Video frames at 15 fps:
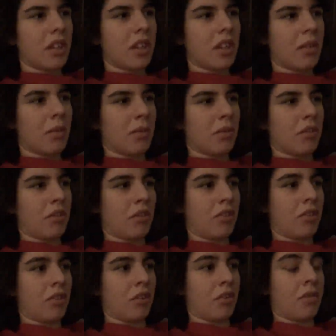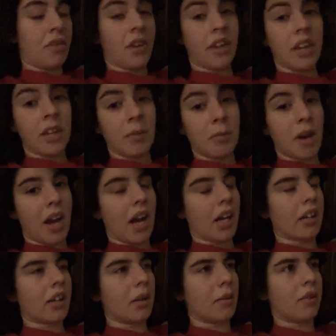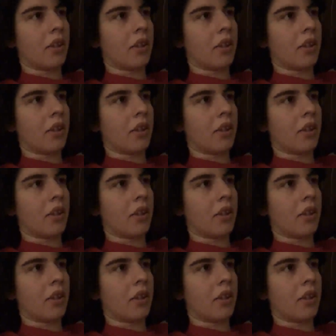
and it was just so fucking packed.